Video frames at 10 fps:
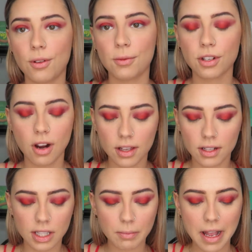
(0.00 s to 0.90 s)
from
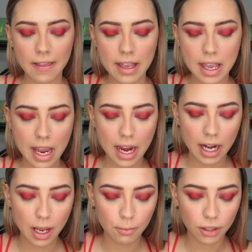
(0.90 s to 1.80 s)
Scarlet Dusk palette,
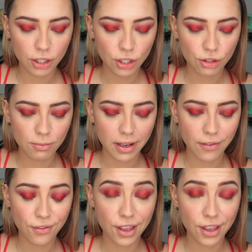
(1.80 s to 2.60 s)
and I'm gonna use my